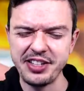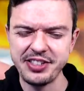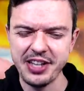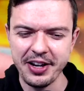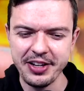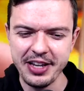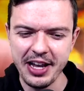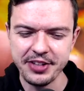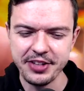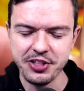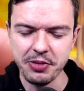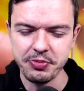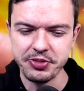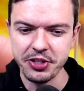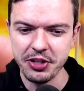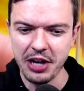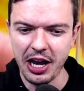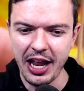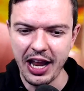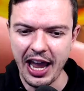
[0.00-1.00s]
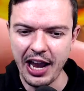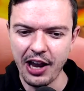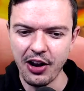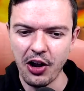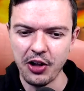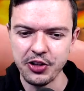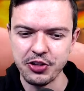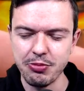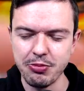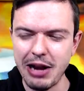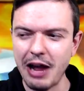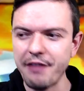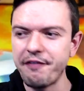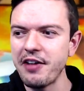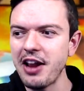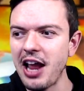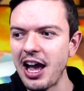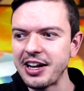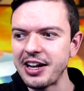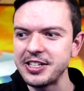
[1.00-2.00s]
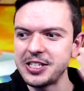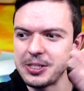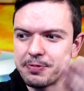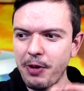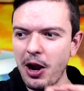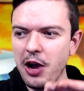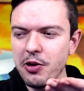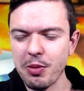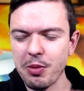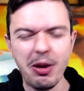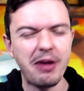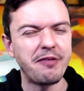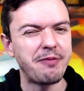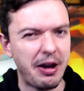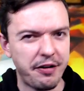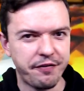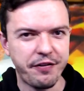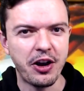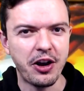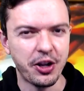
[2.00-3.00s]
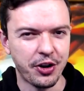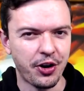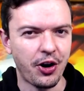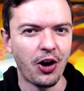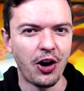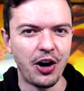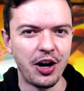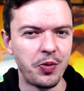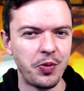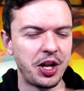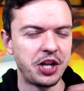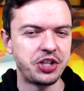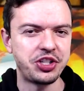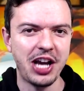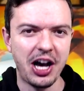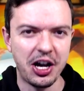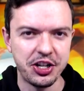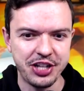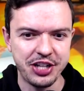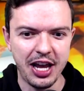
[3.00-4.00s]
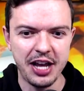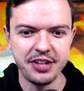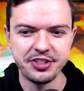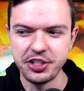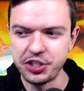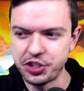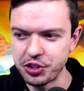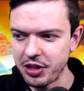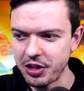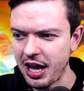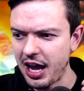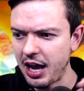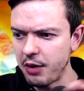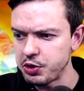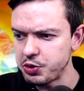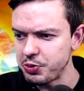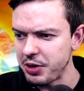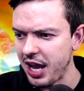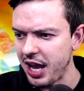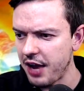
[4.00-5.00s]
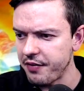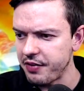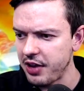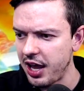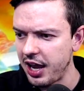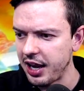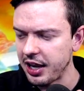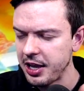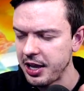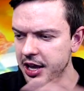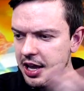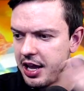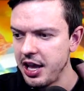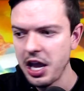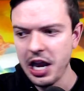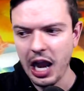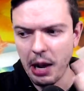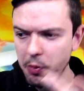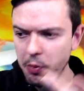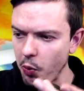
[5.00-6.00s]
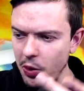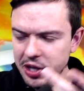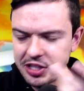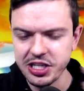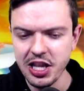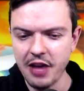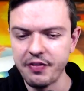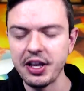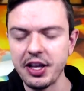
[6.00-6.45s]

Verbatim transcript: out yet, so I'm still kind of hanging on to them. And I feel like this is probably my, my final card when the challenge ends in July, which we have like couple weeks left.